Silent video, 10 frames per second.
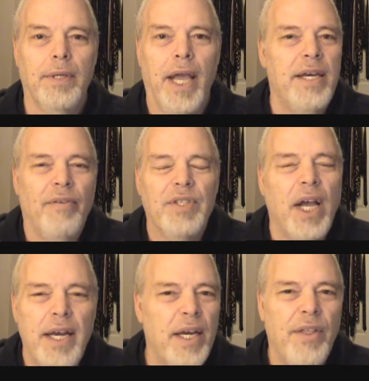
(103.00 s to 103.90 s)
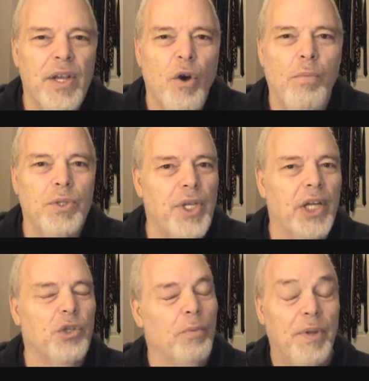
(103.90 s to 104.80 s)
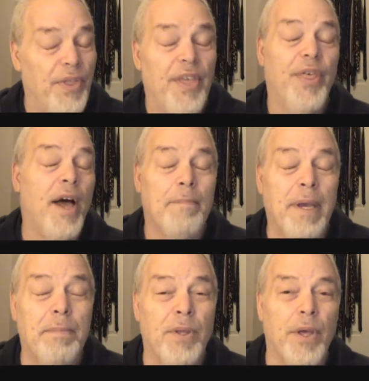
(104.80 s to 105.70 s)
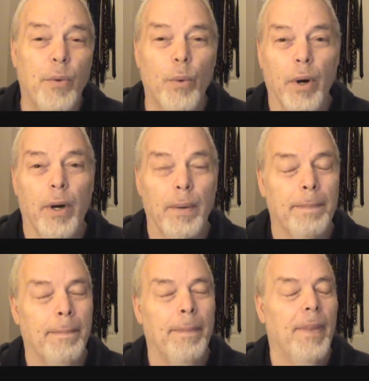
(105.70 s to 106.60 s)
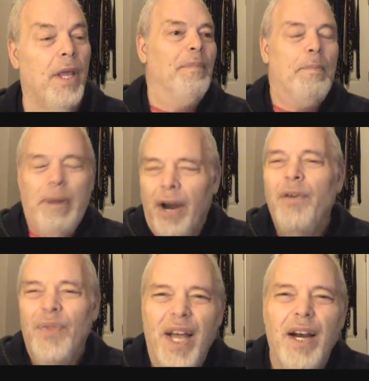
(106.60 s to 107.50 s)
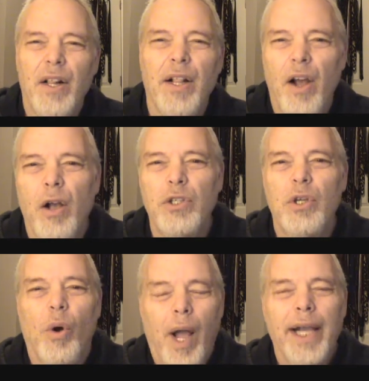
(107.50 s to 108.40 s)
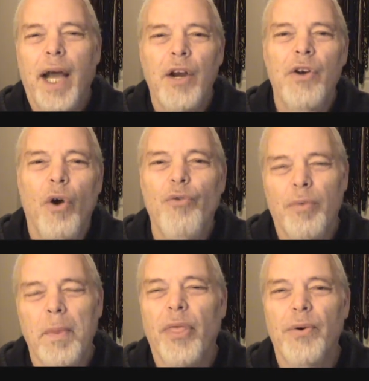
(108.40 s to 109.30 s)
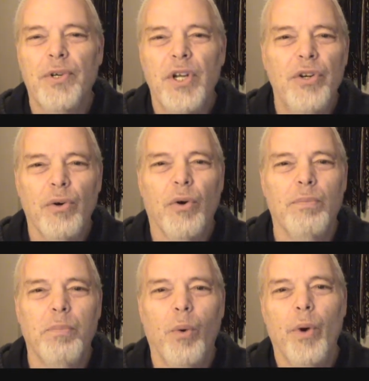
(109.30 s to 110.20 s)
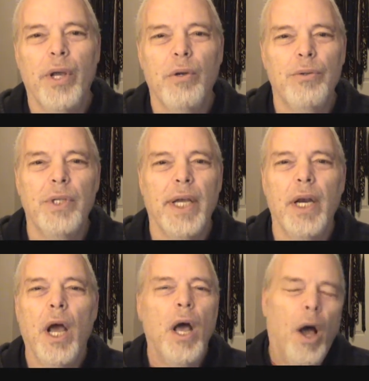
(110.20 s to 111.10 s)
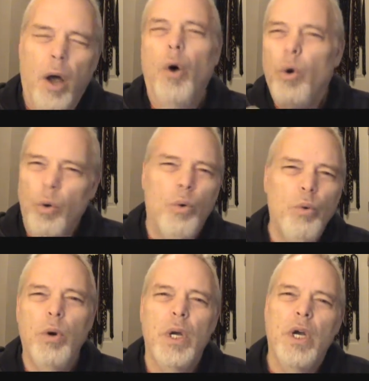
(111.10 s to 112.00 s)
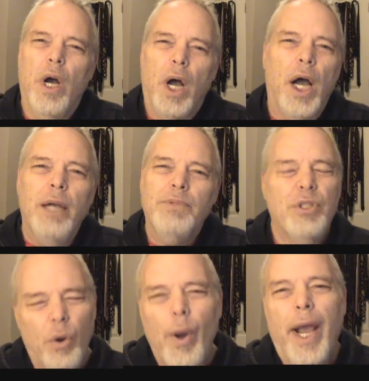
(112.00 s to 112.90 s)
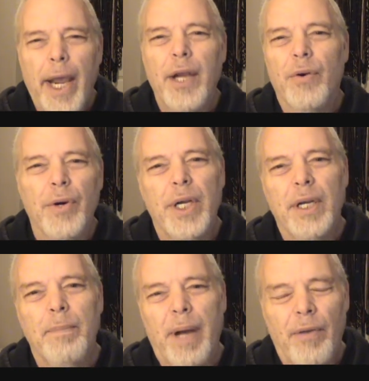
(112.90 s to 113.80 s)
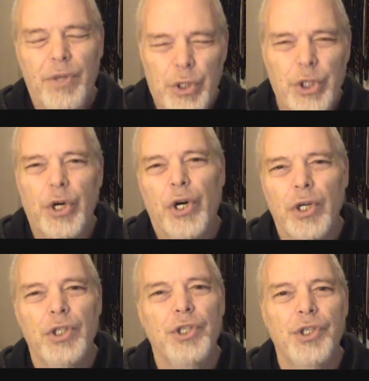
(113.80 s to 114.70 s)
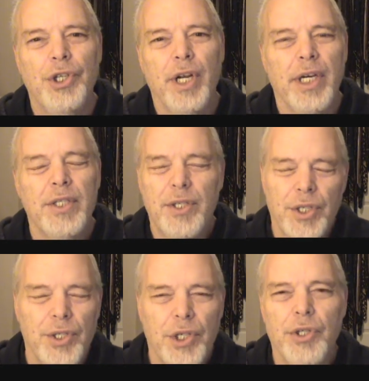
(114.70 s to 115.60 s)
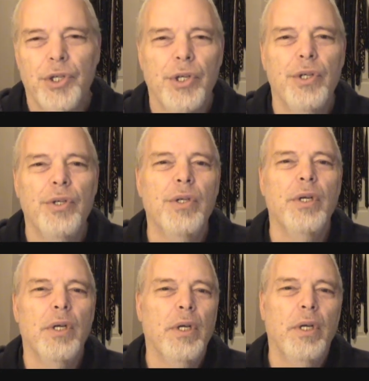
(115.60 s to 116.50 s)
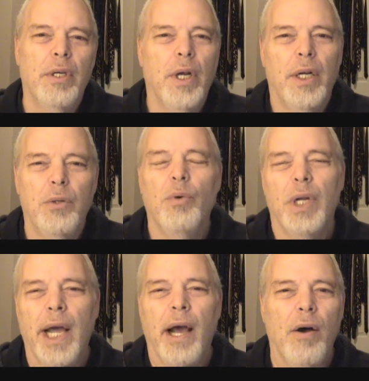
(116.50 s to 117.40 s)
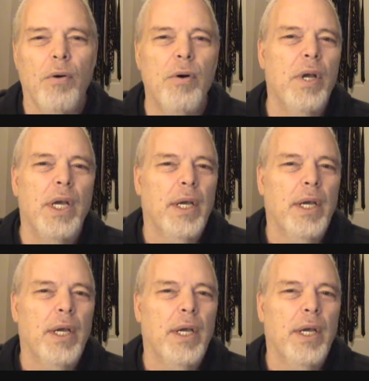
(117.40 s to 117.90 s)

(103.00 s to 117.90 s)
had never done anything homosexual, but they thought maybe they were. Parenthetically also, I got a note from a 13-year-old boy who said, "Oh, I'm so angry about the church and its decision not to allow